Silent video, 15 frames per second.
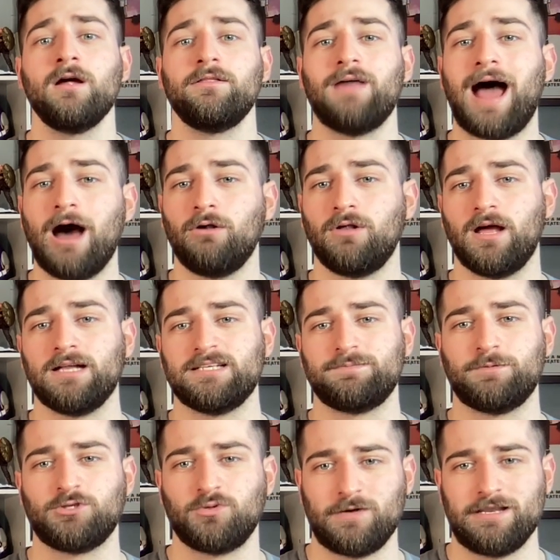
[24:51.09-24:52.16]
The outlines
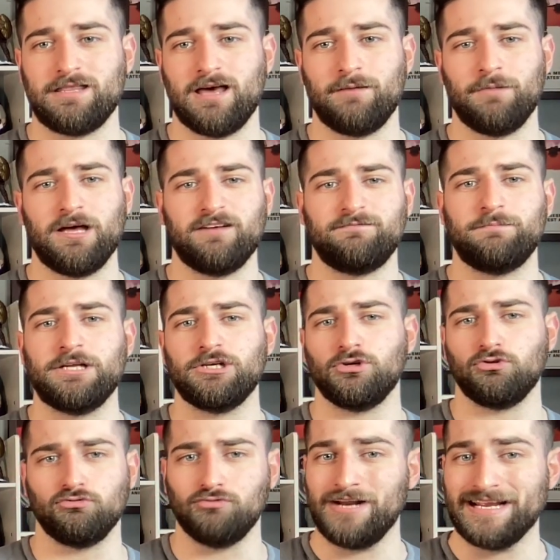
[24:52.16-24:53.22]
between them have been
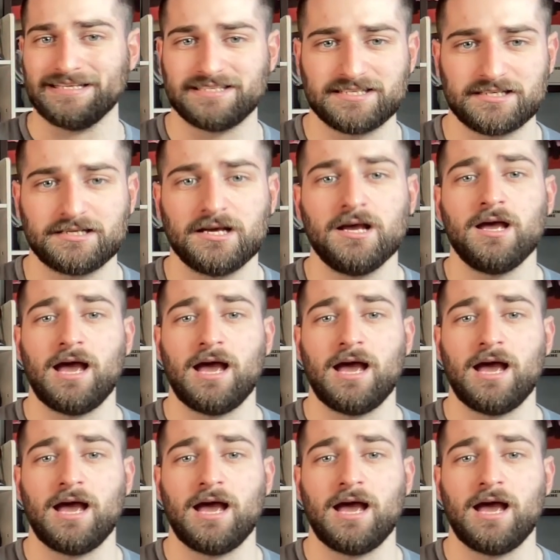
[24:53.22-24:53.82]
erased,